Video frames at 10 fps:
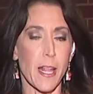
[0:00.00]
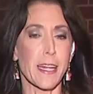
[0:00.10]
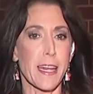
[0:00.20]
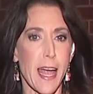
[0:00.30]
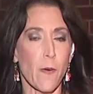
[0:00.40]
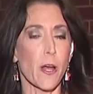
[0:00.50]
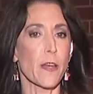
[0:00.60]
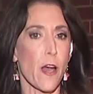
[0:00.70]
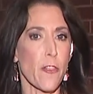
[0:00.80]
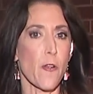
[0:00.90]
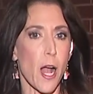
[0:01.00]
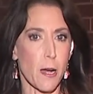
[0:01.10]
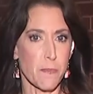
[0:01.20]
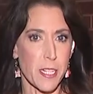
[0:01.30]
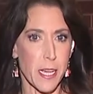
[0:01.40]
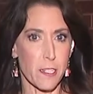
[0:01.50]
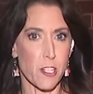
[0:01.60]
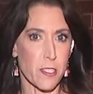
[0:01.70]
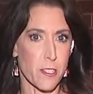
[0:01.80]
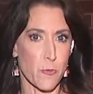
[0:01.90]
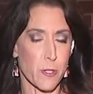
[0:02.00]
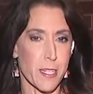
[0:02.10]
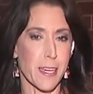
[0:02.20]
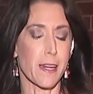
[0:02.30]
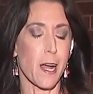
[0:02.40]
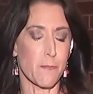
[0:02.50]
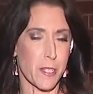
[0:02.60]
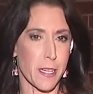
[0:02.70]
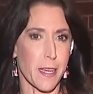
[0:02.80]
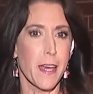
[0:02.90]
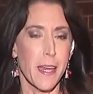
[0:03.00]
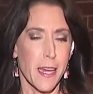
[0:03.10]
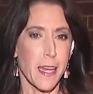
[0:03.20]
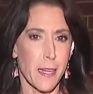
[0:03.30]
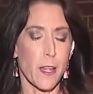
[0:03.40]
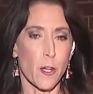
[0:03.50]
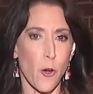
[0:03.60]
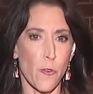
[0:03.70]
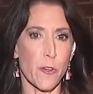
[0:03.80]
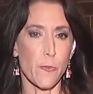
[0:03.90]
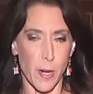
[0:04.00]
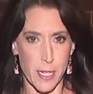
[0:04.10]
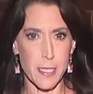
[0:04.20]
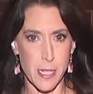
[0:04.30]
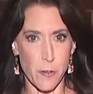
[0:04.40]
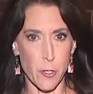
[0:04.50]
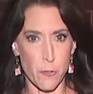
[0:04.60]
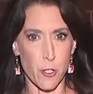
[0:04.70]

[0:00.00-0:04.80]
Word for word: and now another uptick, just as we're seeing an uptick in COVID rates here in New